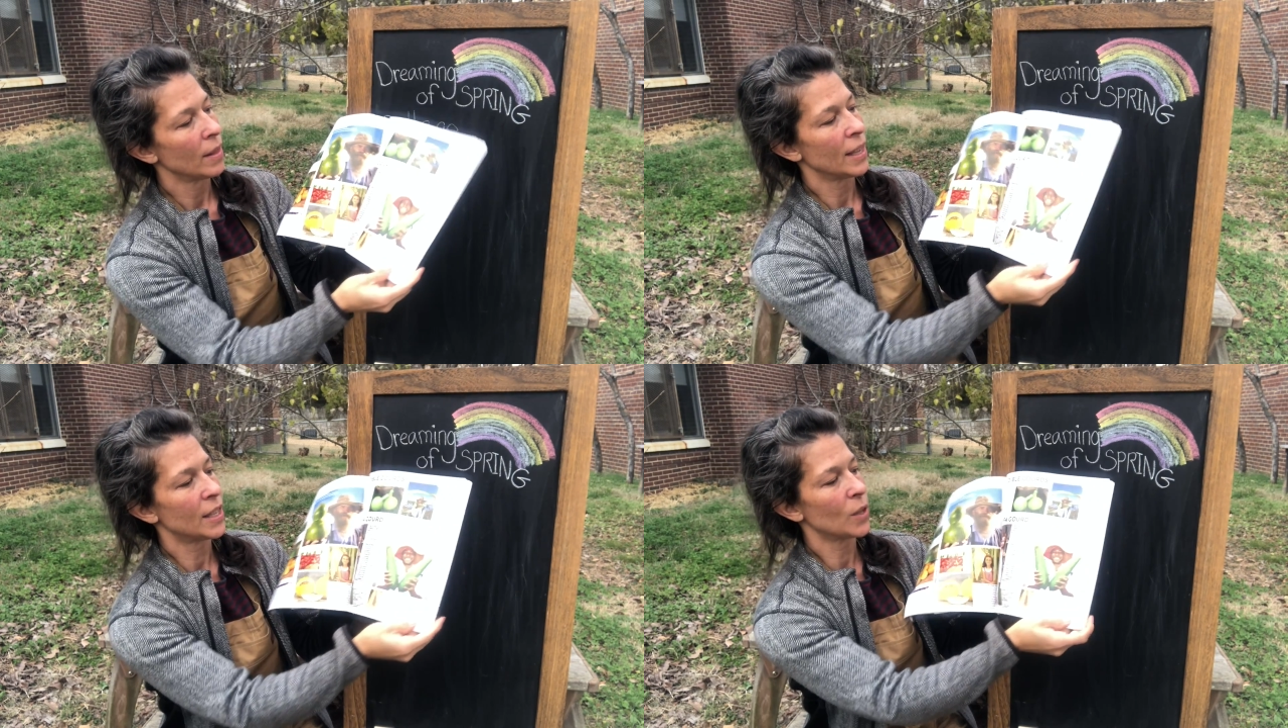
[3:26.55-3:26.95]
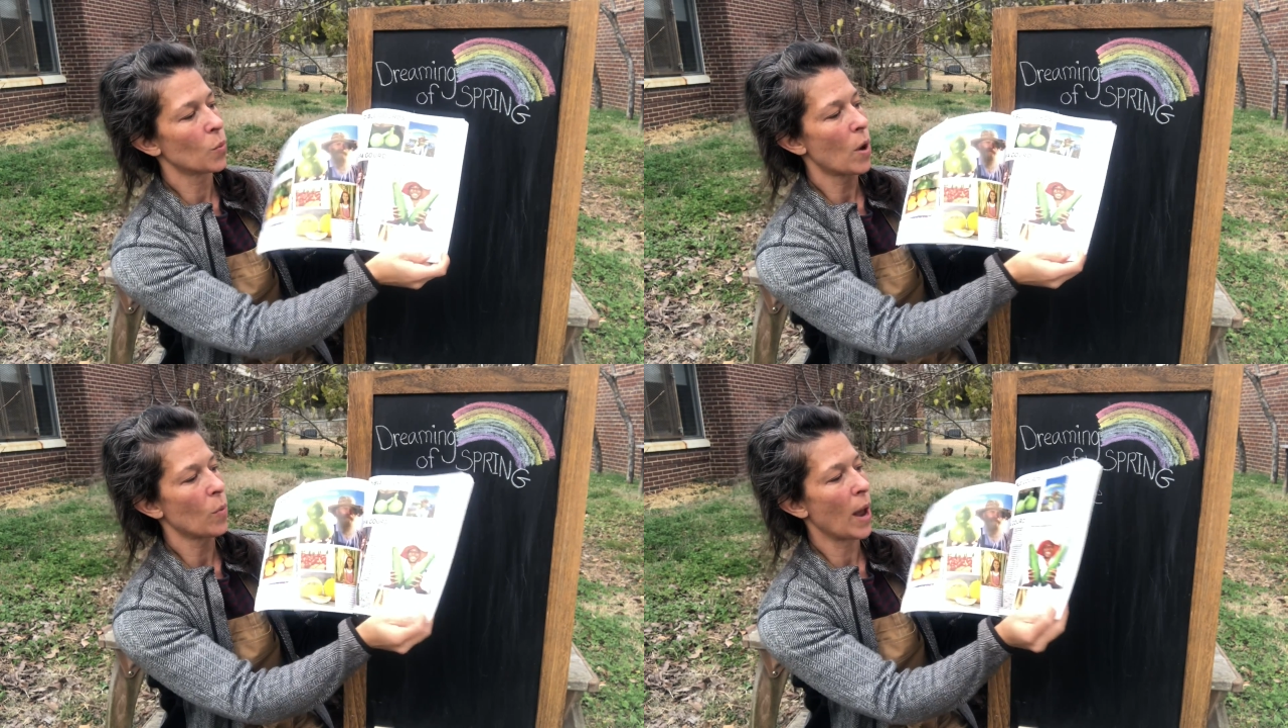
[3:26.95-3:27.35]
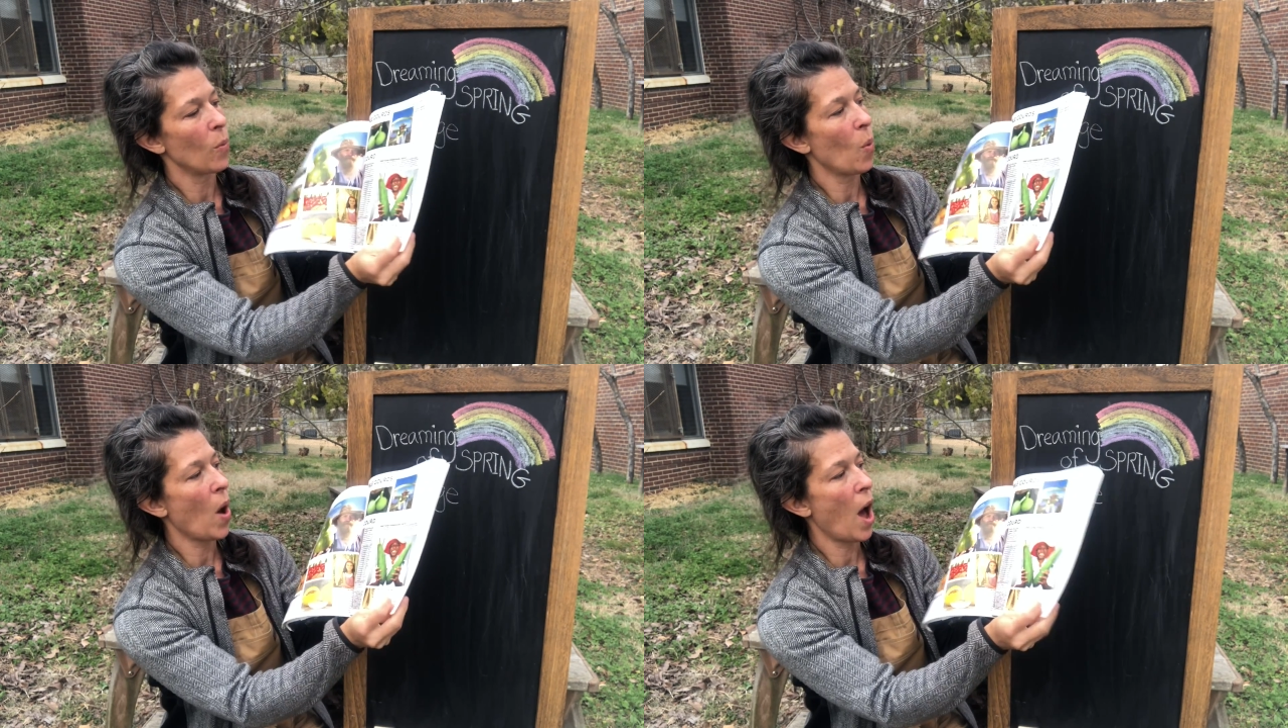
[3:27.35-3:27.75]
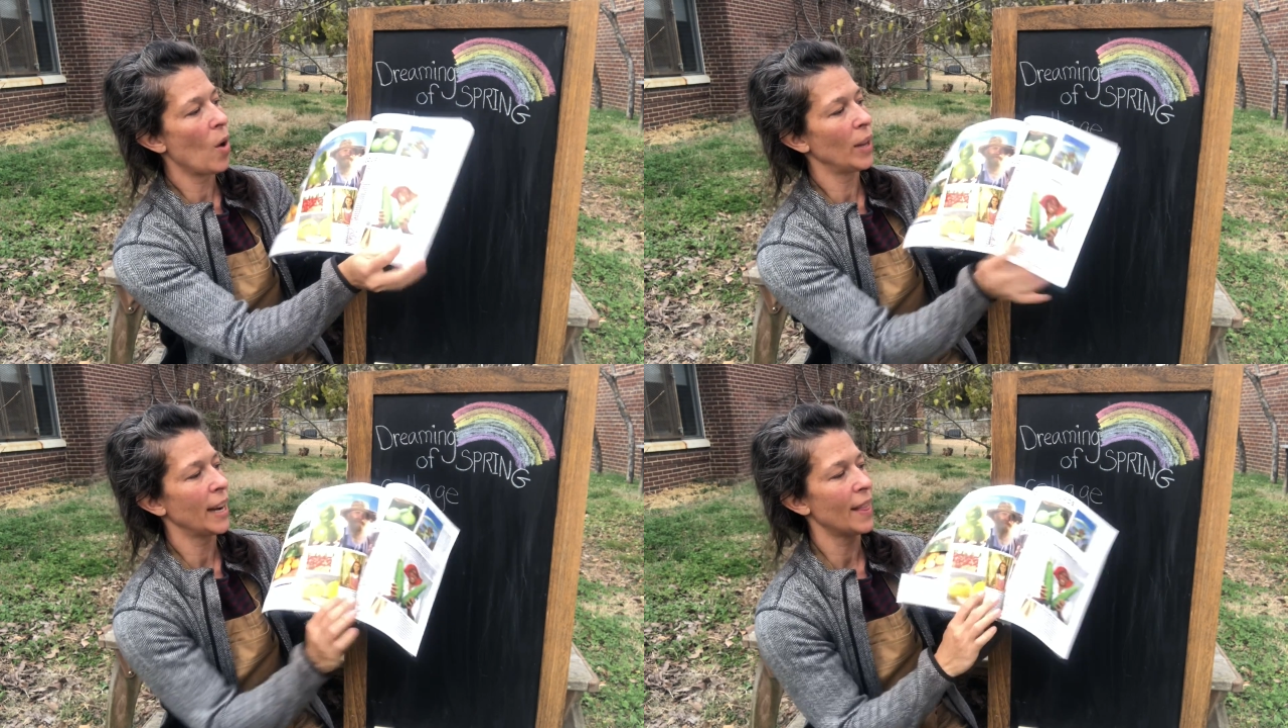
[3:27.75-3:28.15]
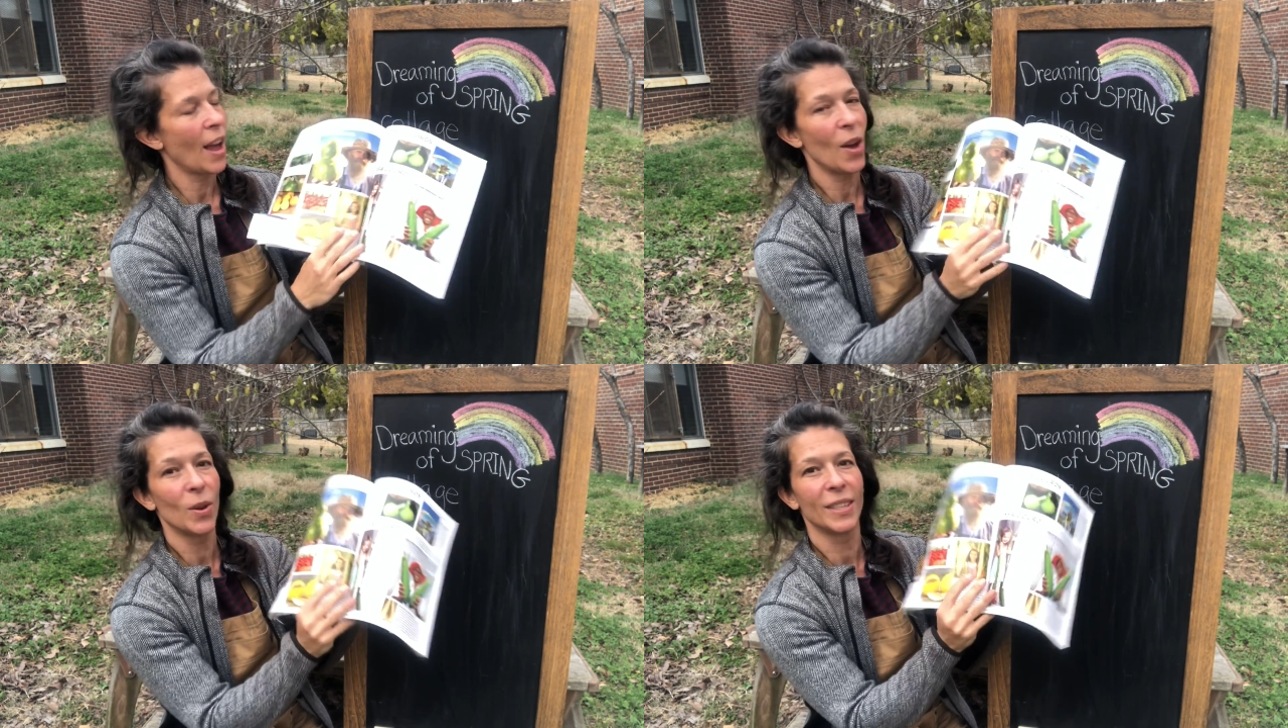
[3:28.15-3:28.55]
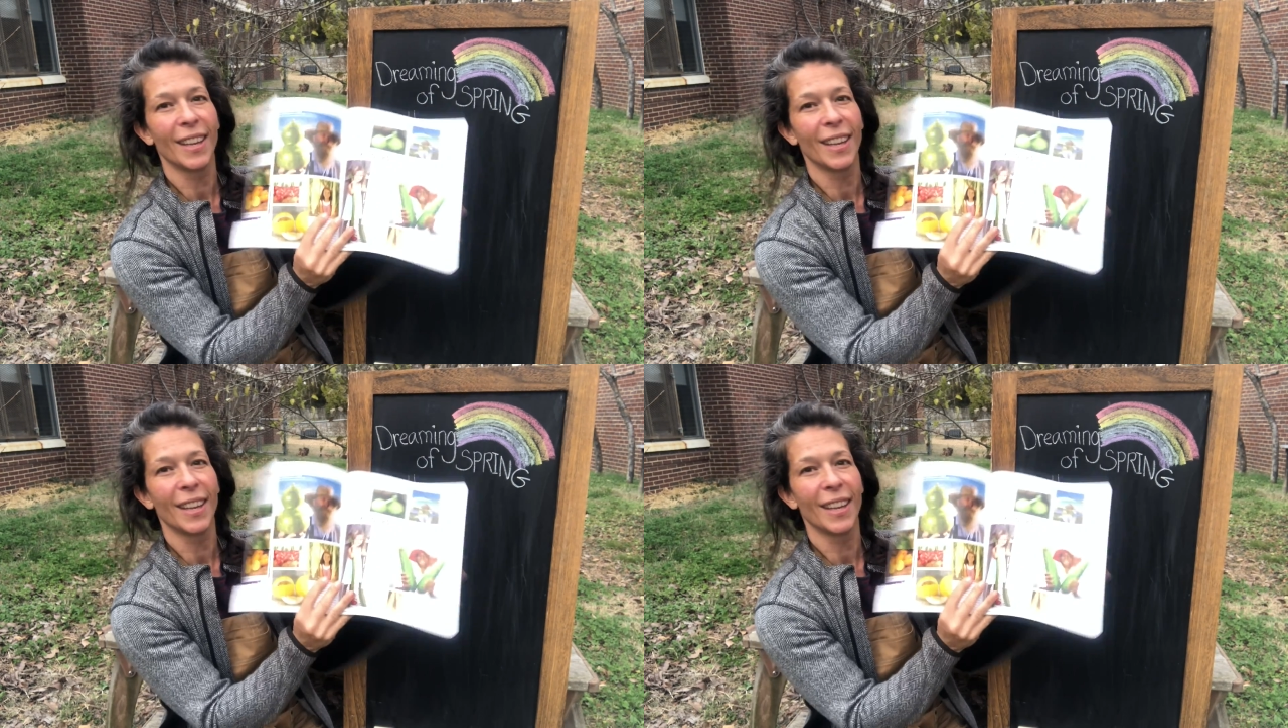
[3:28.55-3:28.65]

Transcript: This is one way. Whoa, look at those.